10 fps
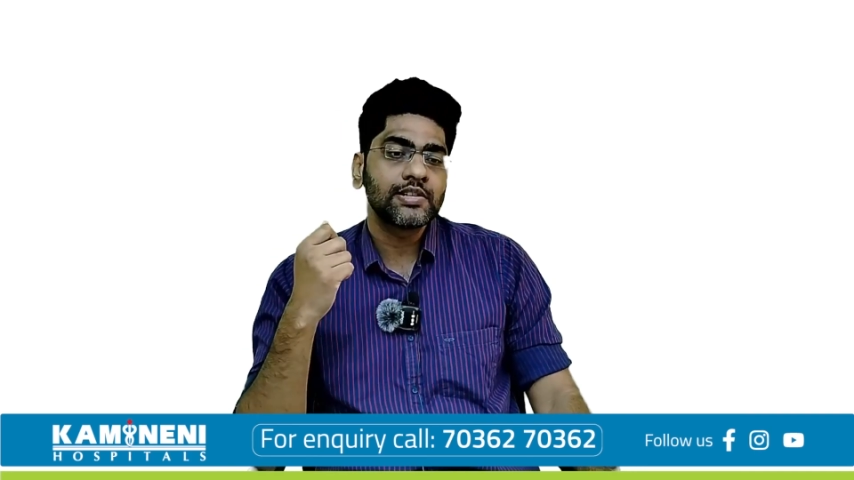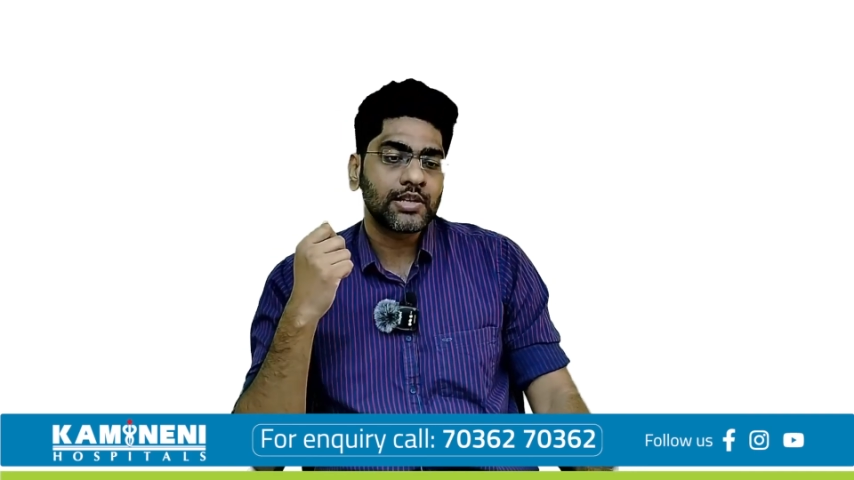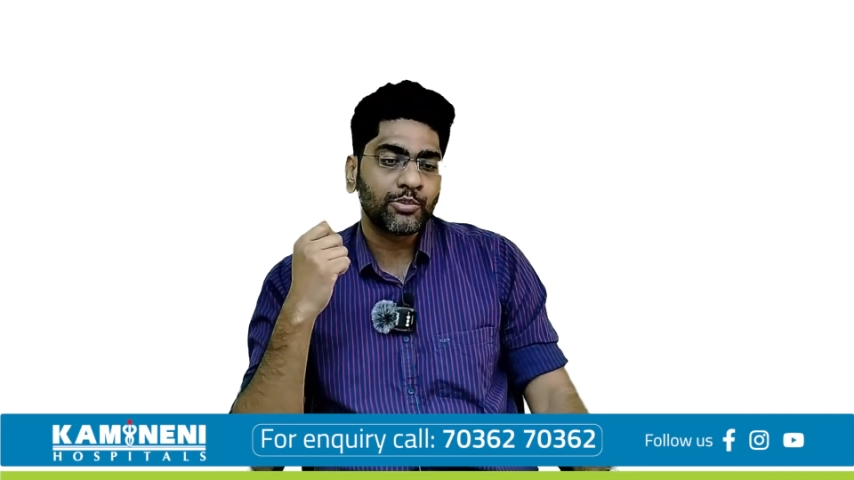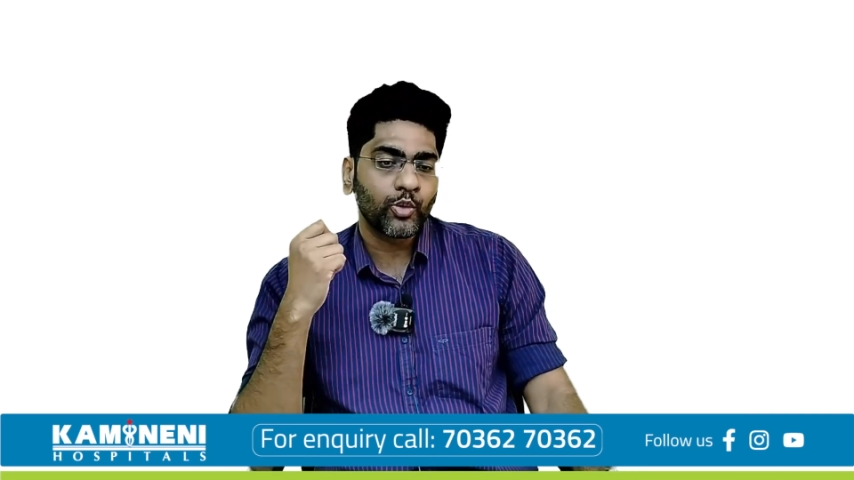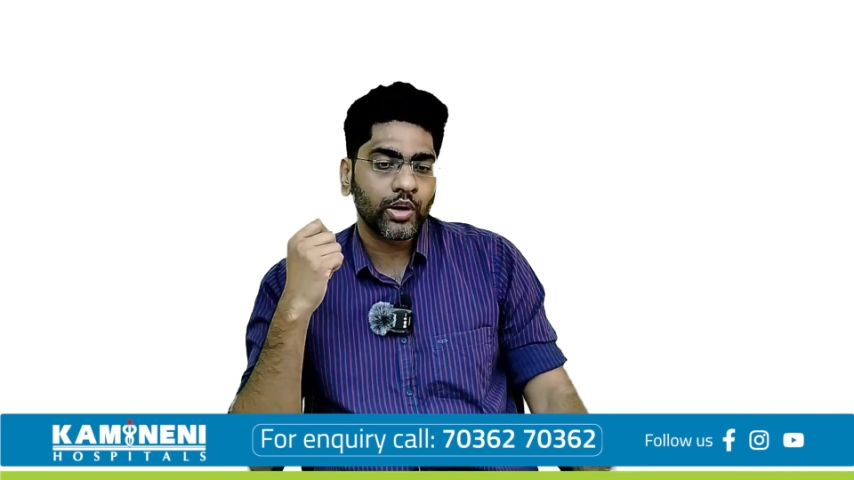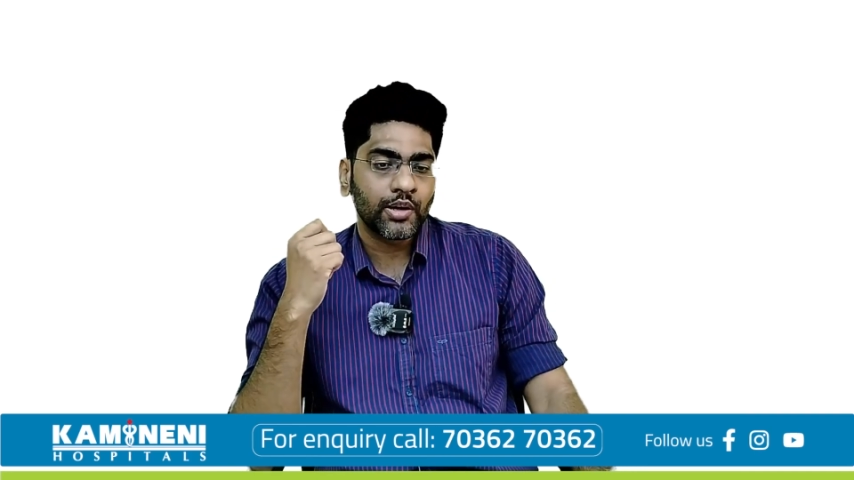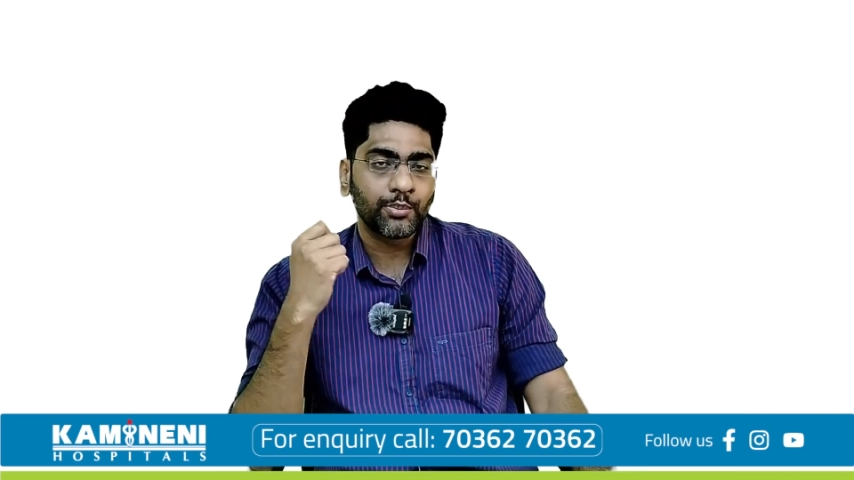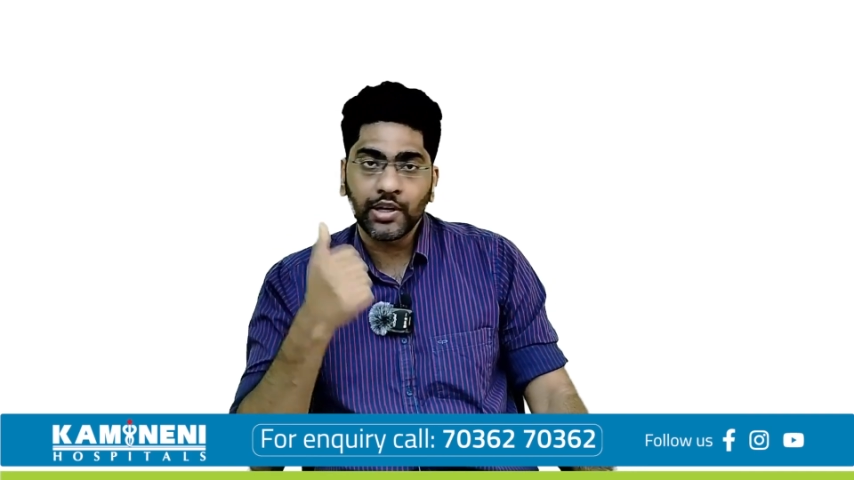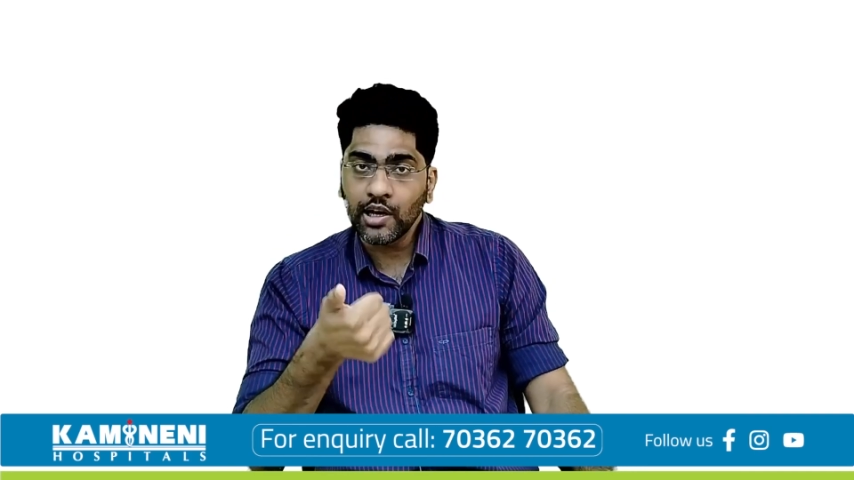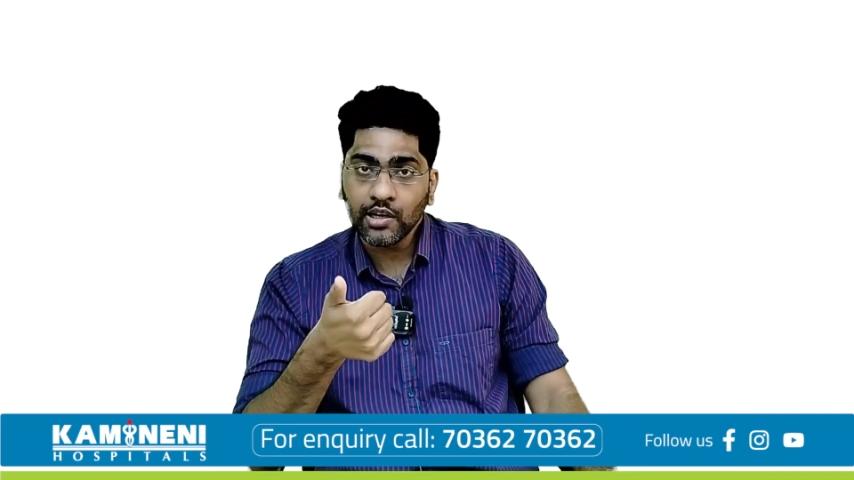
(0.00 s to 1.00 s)
is number
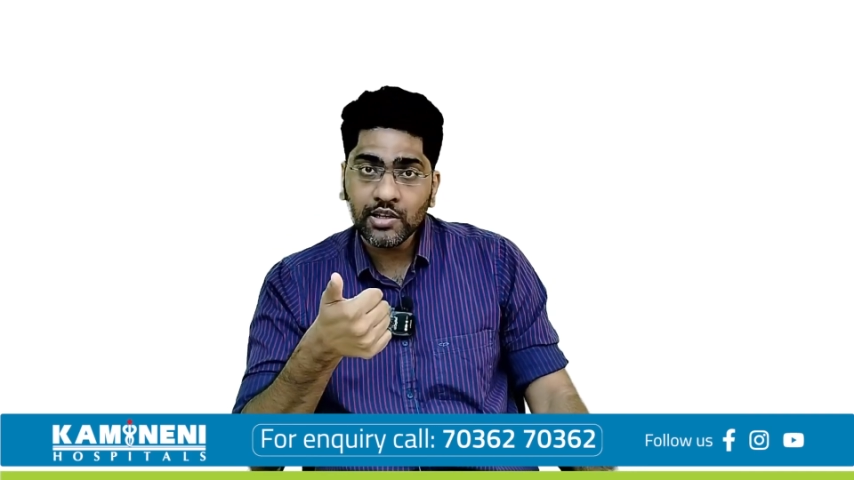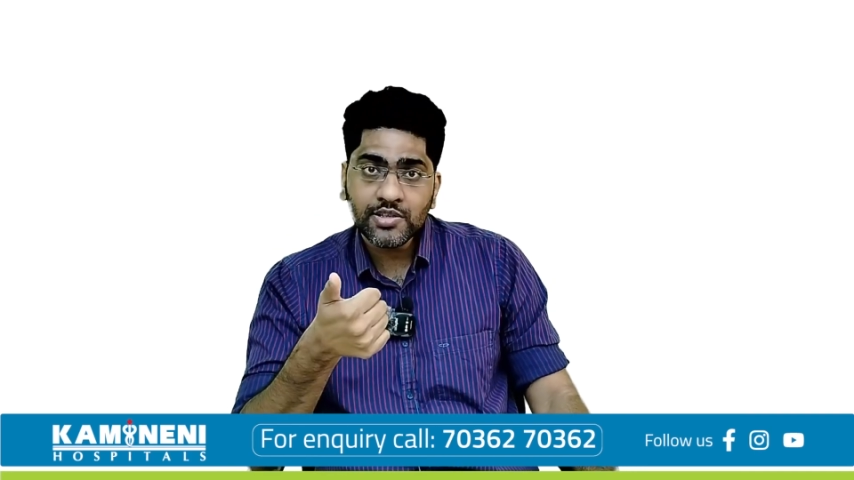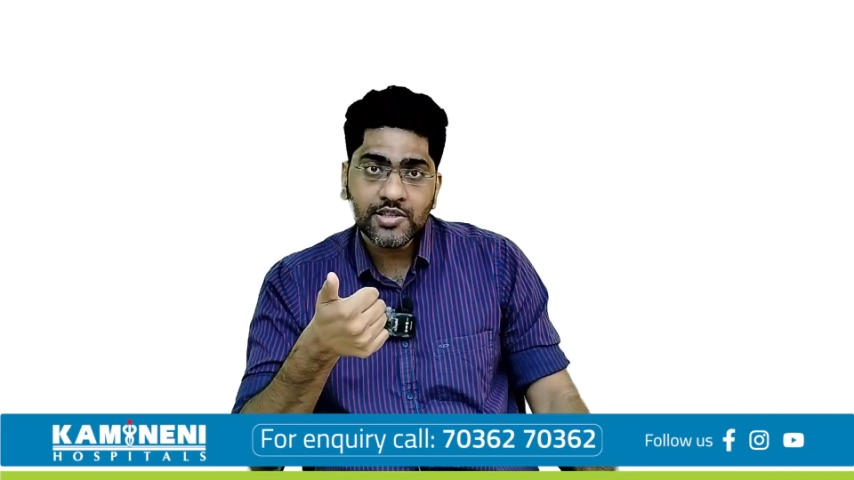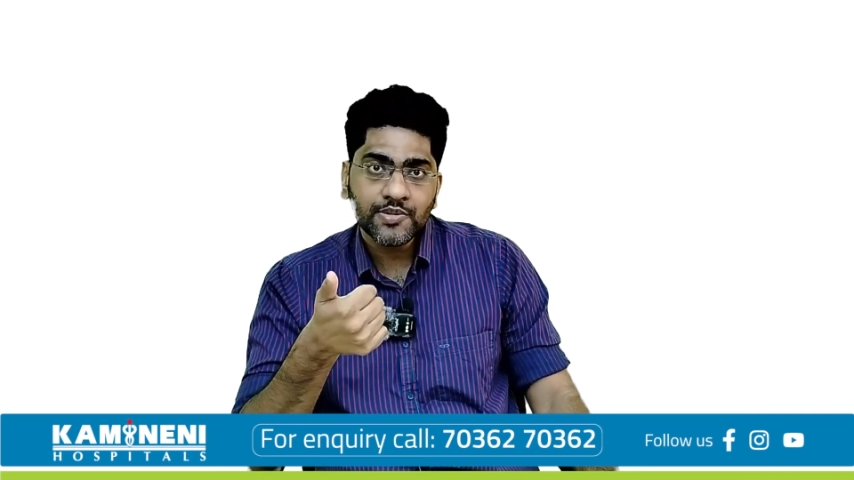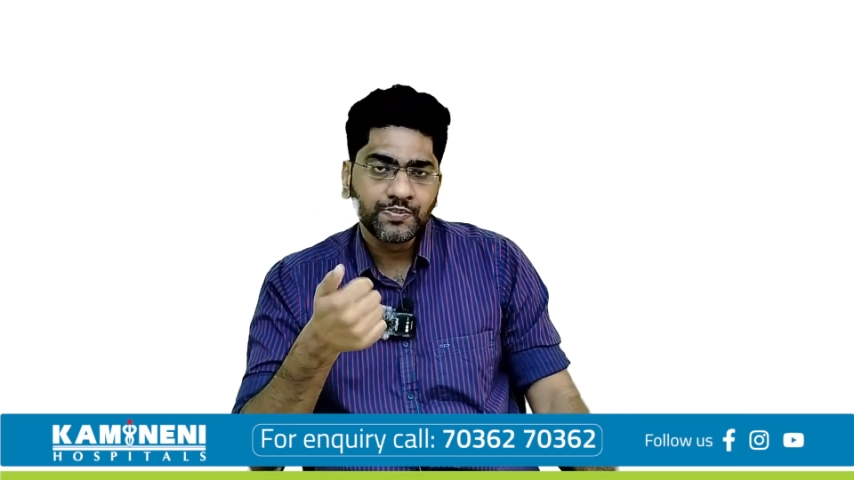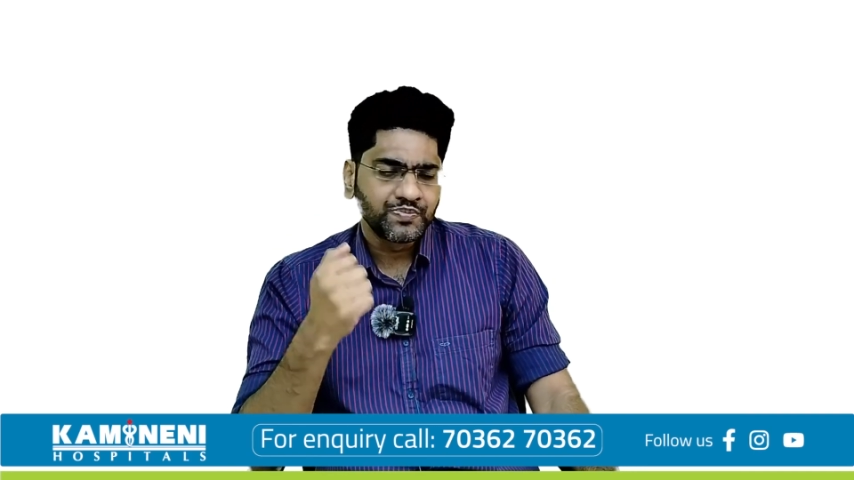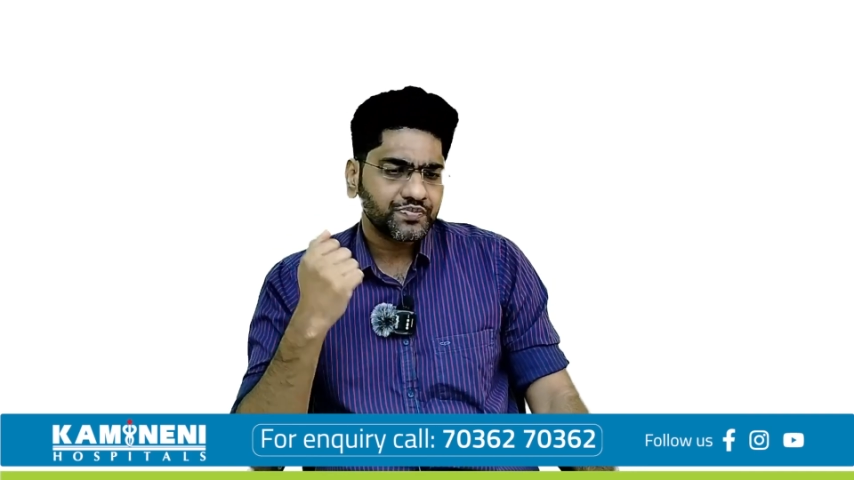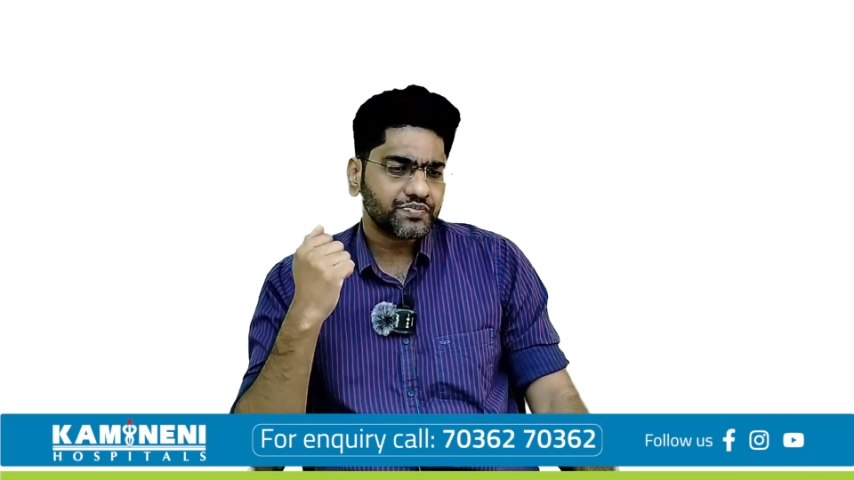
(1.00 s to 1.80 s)
one, bananas,